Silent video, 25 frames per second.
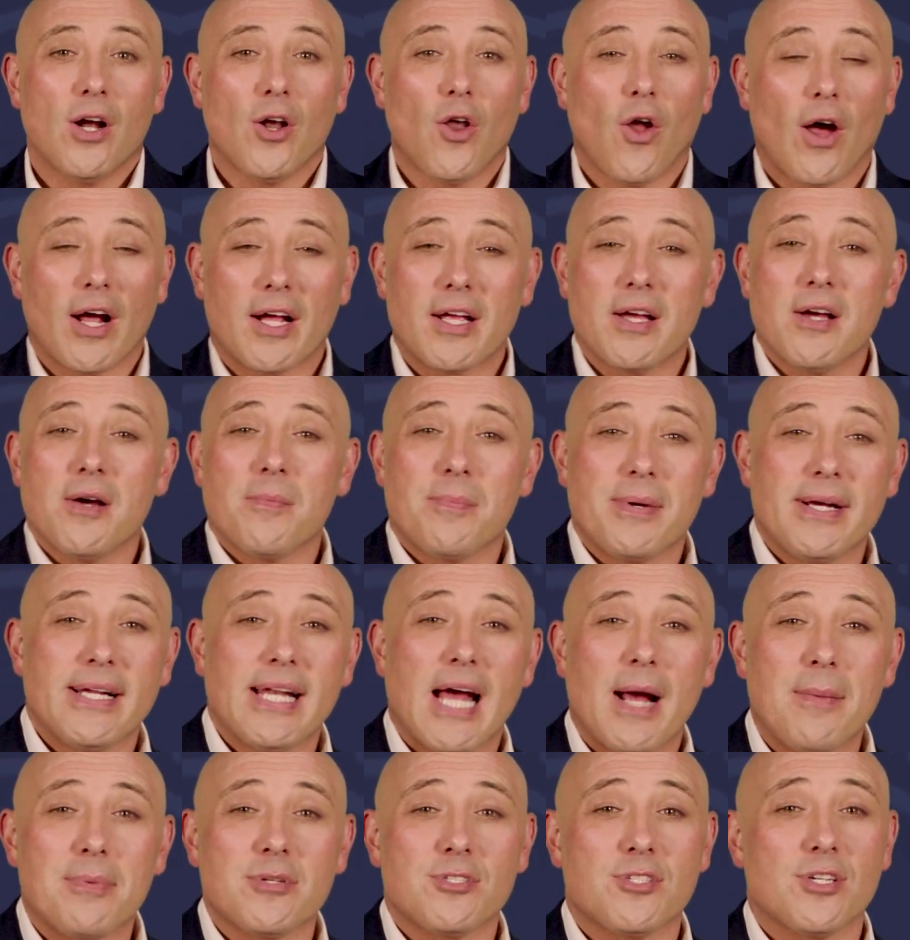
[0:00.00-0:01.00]
Like being
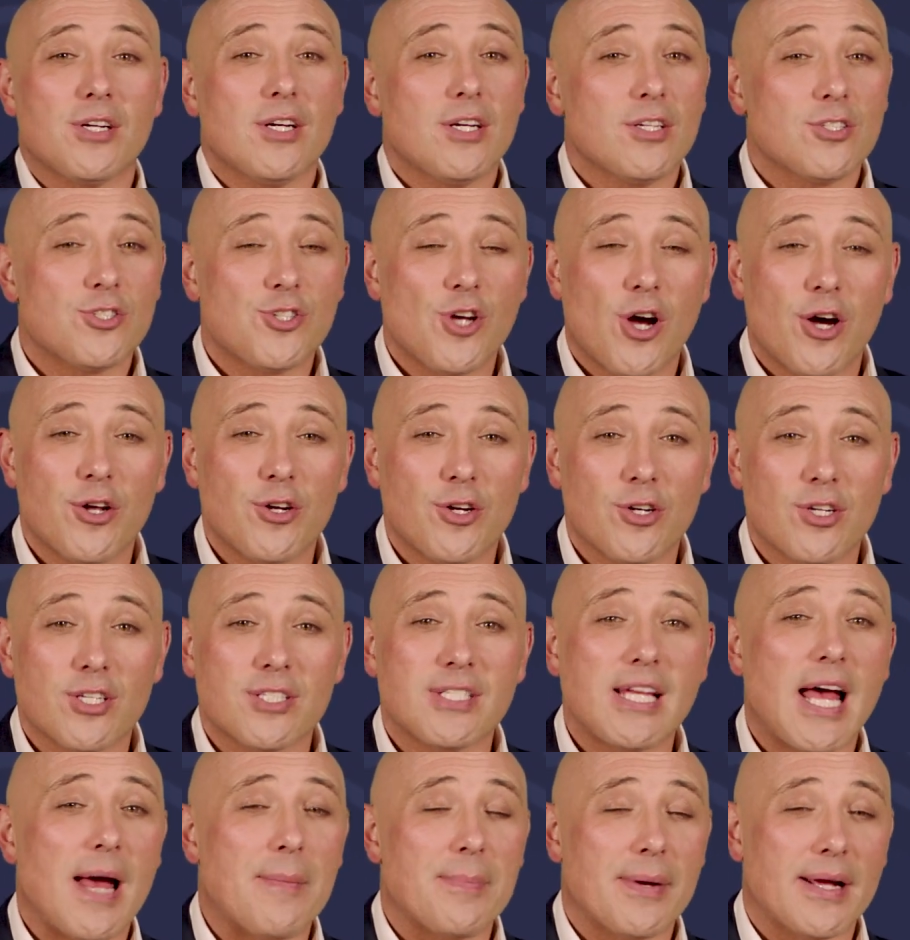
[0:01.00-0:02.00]
able to turn on a
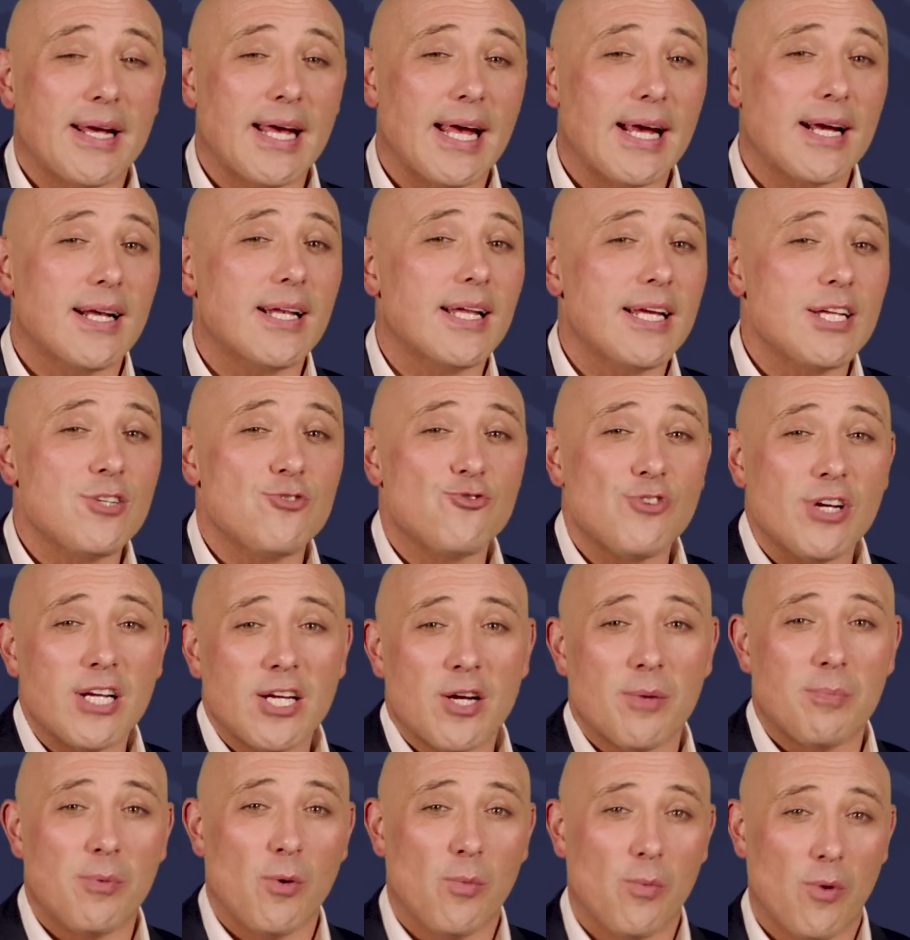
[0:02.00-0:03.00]
tap and get clean
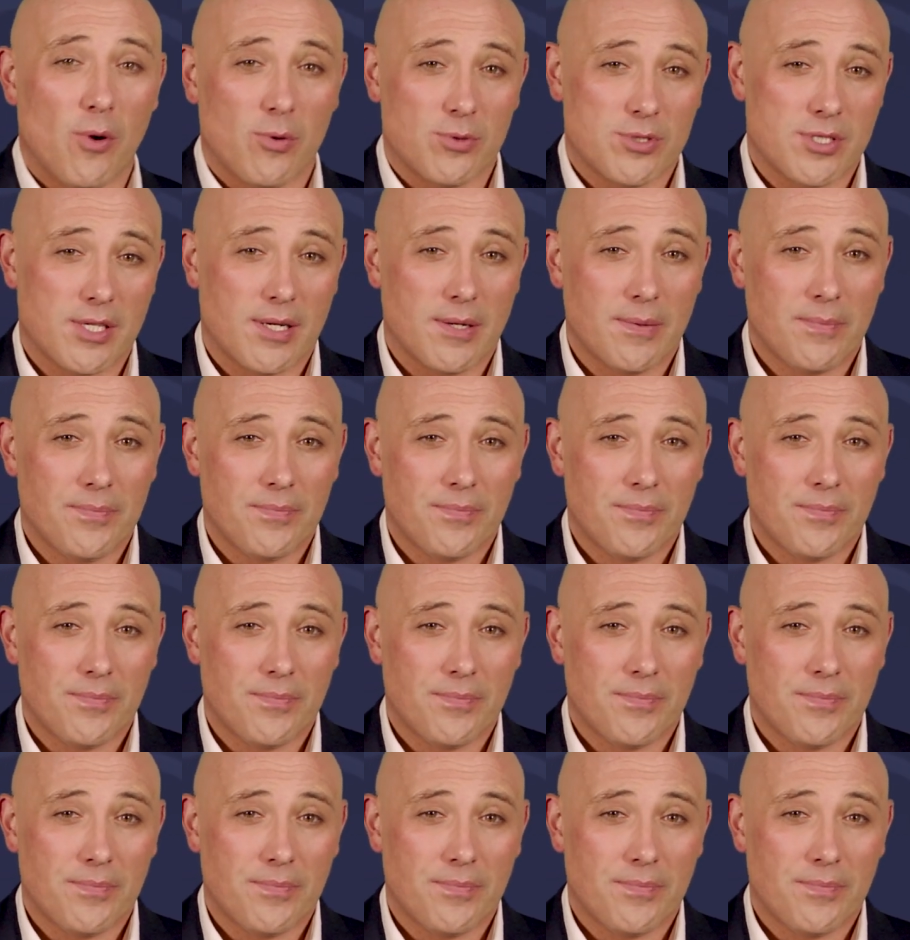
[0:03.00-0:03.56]
drinkable water.